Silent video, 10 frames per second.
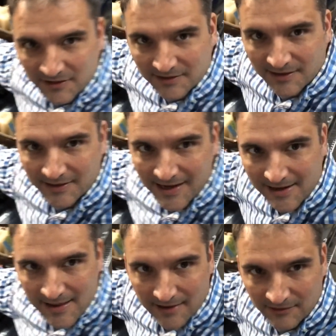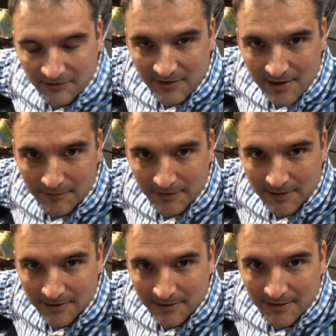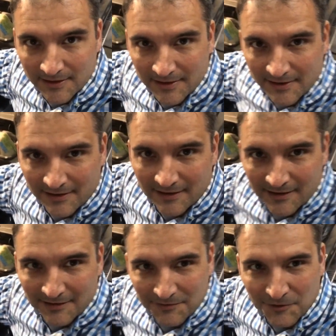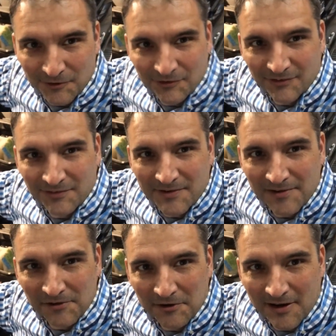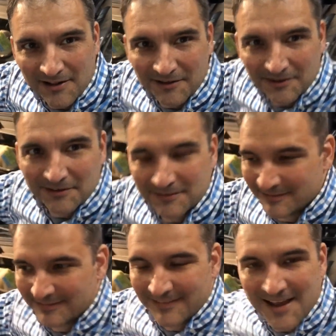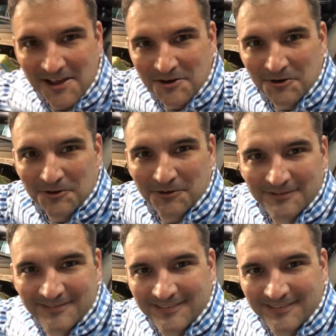and gain access to everything, versus the $500 ladder